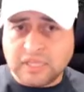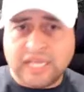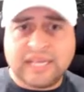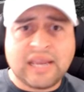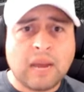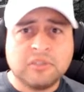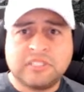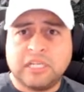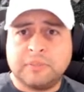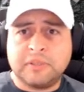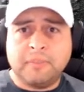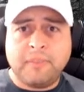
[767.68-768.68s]
camera setup
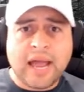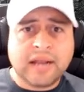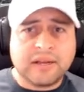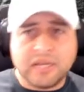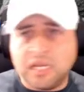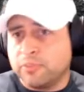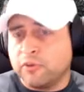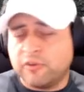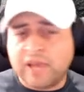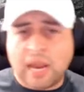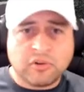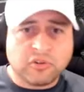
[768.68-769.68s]
in the back, improved
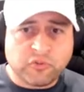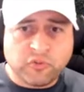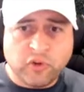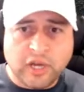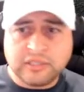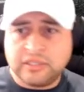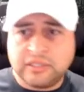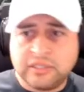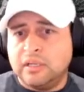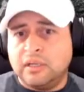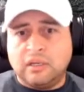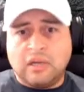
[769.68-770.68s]
camera in the front.
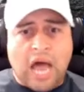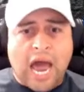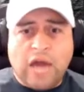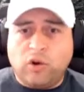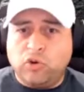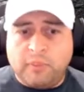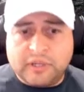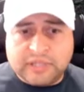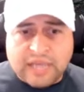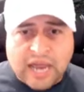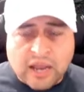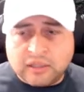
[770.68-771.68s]
I don't know about
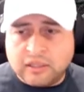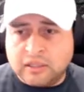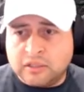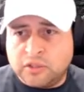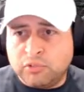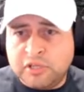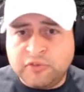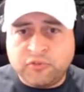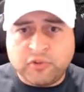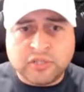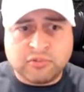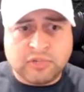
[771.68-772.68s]
the
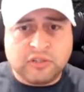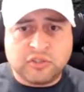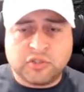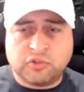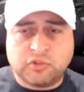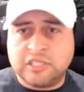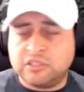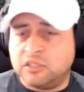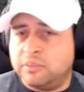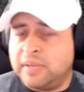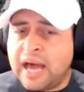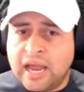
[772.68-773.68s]
refresh rate of the screen. Is going to
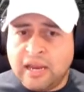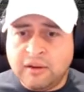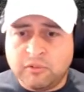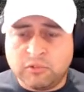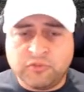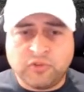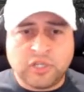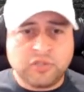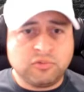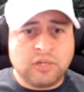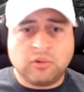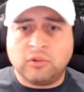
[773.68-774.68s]
be high refresh
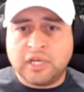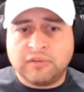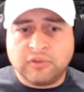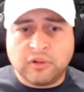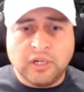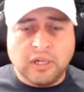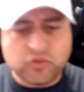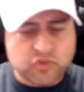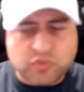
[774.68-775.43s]
rate or whatever. There's